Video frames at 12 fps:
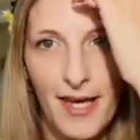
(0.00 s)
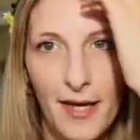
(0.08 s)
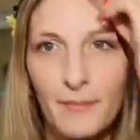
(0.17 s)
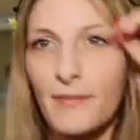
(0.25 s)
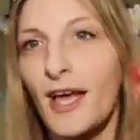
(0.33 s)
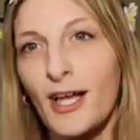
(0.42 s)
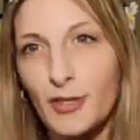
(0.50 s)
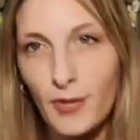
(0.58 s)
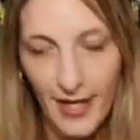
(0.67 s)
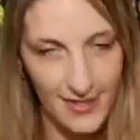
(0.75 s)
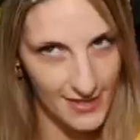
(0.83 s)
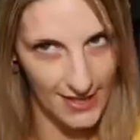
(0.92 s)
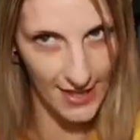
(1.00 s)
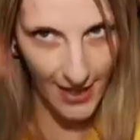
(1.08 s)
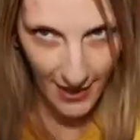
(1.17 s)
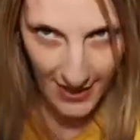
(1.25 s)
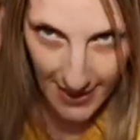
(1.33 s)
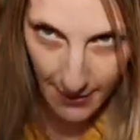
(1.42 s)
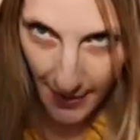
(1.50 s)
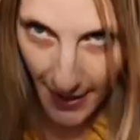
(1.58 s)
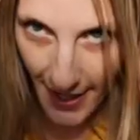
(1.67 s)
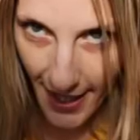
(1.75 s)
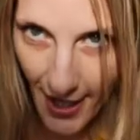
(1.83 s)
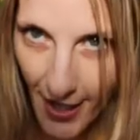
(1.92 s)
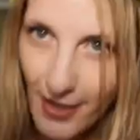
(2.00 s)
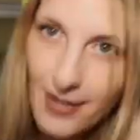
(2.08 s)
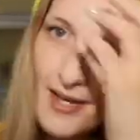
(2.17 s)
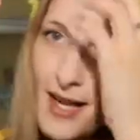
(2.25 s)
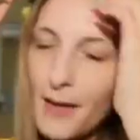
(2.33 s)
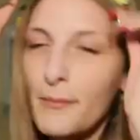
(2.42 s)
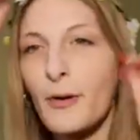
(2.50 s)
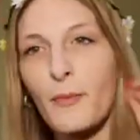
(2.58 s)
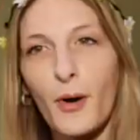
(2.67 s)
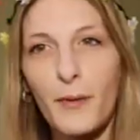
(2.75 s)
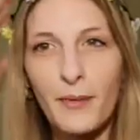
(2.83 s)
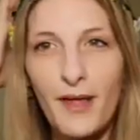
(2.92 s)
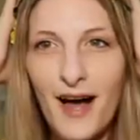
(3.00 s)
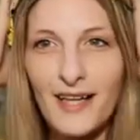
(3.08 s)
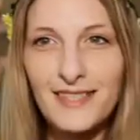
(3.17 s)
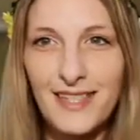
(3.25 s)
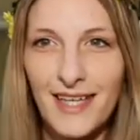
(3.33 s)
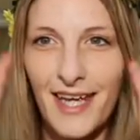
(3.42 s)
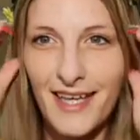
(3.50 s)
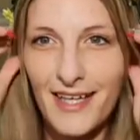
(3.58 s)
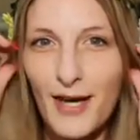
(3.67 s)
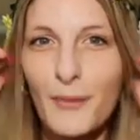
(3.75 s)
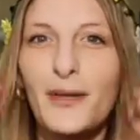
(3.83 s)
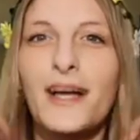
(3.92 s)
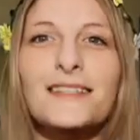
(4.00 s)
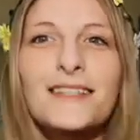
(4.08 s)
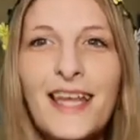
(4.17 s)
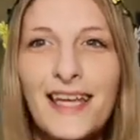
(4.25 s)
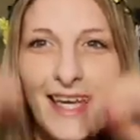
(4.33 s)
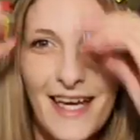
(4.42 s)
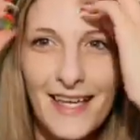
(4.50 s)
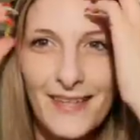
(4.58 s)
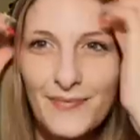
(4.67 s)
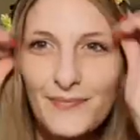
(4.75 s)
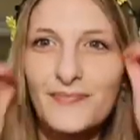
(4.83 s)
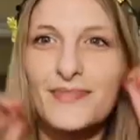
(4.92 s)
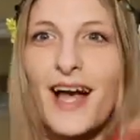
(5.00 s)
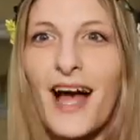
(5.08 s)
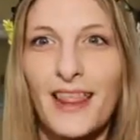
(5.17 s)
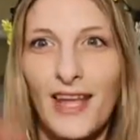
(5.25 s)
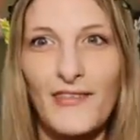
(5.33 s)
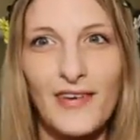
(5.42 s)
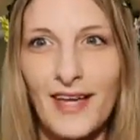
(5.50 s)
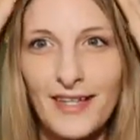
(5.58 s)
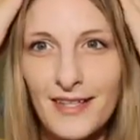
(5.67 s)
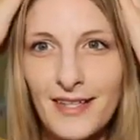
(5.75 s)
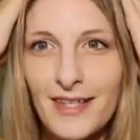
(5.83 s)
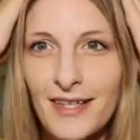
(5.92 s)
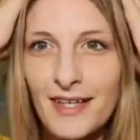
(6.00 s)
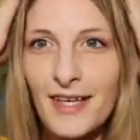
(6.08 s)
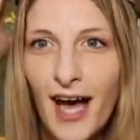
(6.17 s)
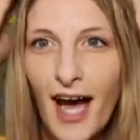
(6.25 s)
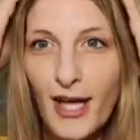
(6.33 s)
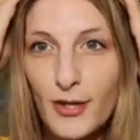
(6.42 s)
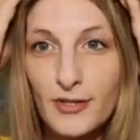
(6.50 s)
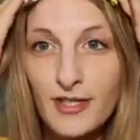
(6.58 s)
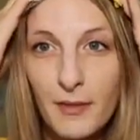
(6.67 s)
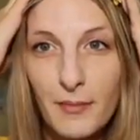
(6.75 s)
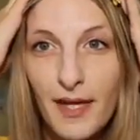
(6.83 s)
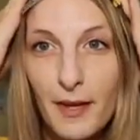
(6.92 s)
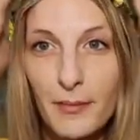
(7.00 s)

him. Do you guys see I did my hair? I put more blonde in it. I hope you guys like it. I love it. I used to be